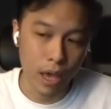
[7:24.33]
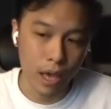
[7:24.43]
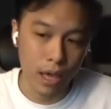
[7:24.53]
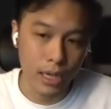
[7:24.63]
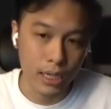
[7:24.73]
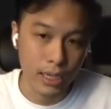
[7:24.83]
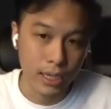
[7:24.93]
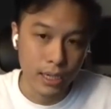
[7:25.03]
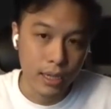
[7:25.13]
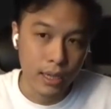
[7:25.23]
and
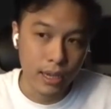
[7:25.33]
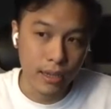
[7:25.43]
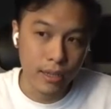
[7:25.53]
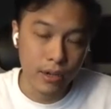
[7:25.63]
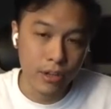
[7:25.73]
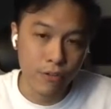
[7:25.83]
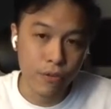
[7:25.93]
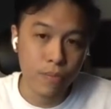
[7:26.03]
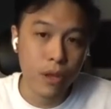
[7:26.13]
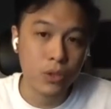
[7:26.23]
like there are
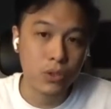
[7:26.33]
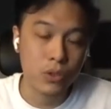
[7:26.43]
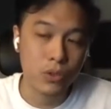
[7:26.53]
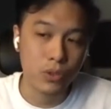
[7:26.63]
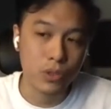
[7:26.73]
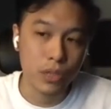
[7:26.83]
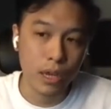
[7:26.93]
different milestones